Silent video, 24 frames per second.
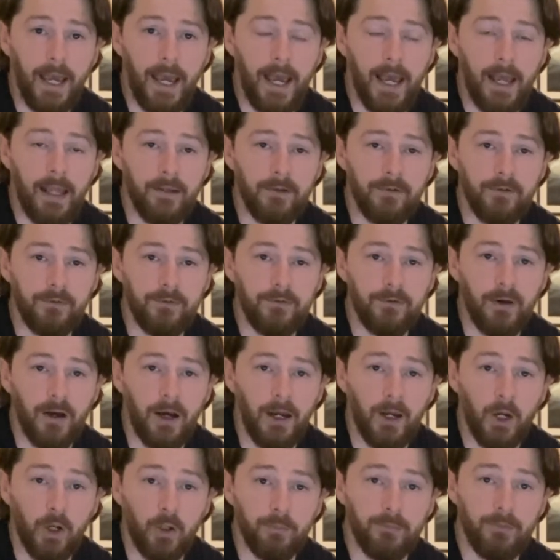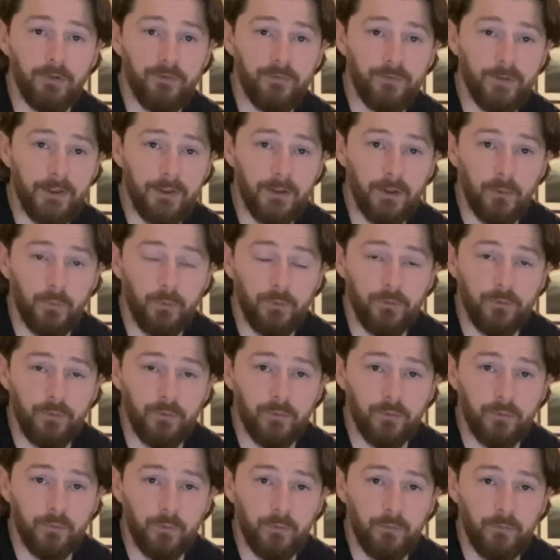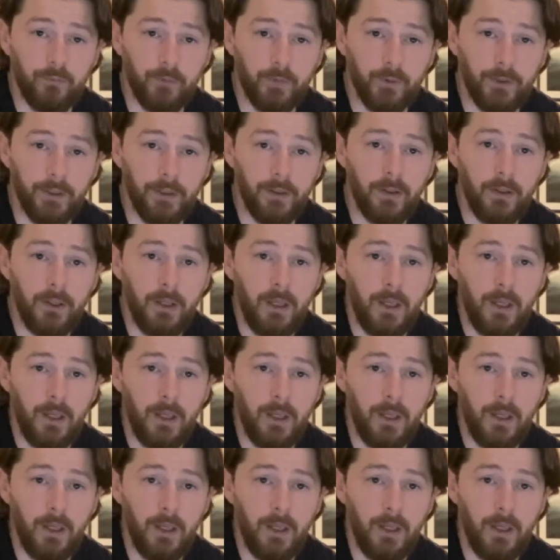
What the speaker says: and I hope this video was useful for you.